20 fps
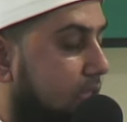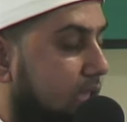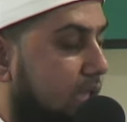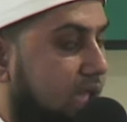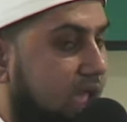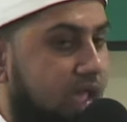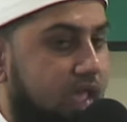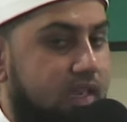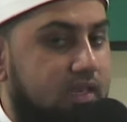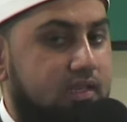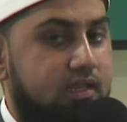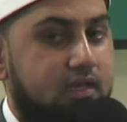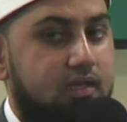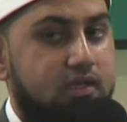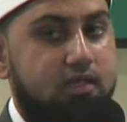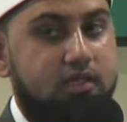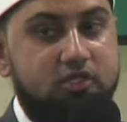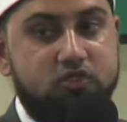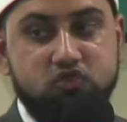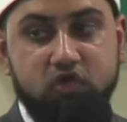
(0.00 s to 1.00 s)
and
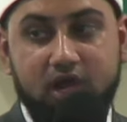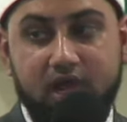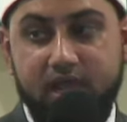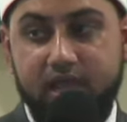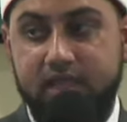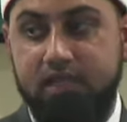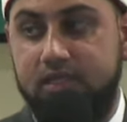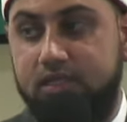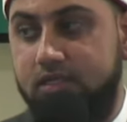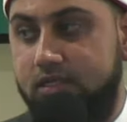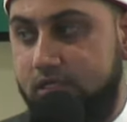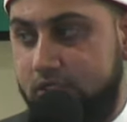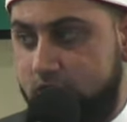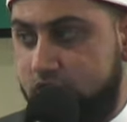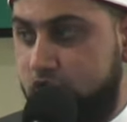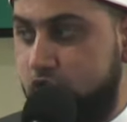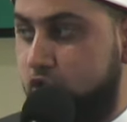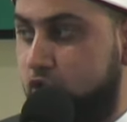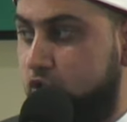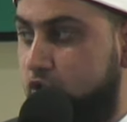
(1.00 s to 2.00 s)
he tried
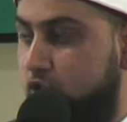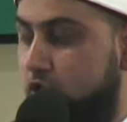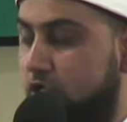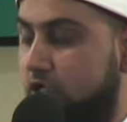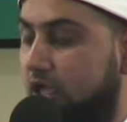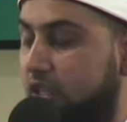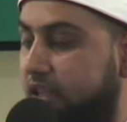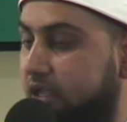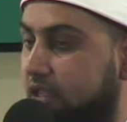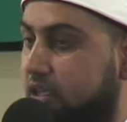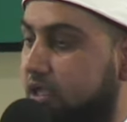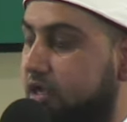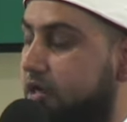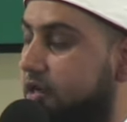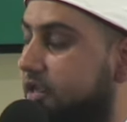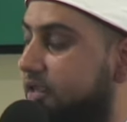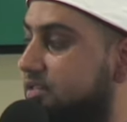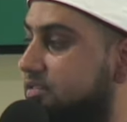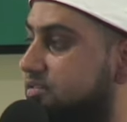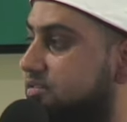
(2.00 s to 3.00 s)
to declare
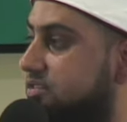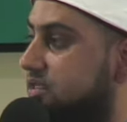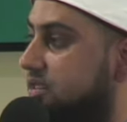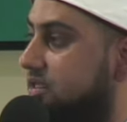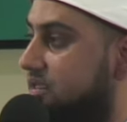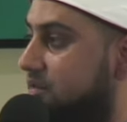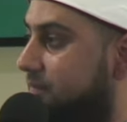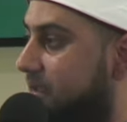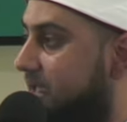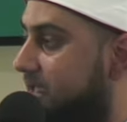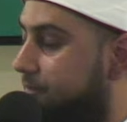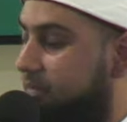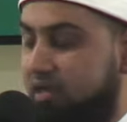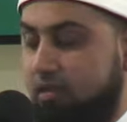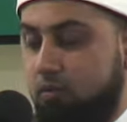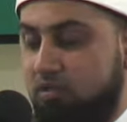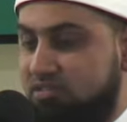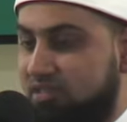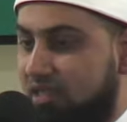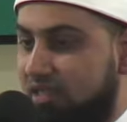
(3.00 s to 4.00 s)
his iman, but
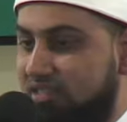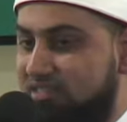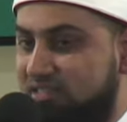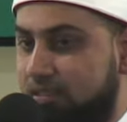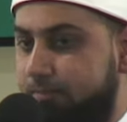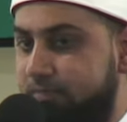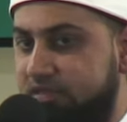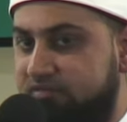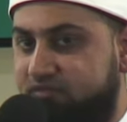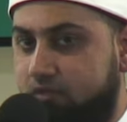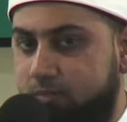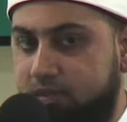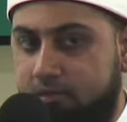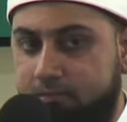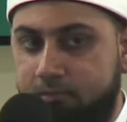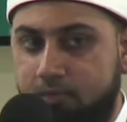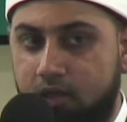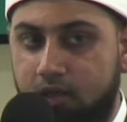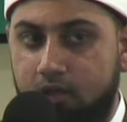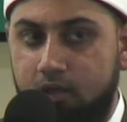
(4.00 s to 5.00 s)
it was not accepted from him.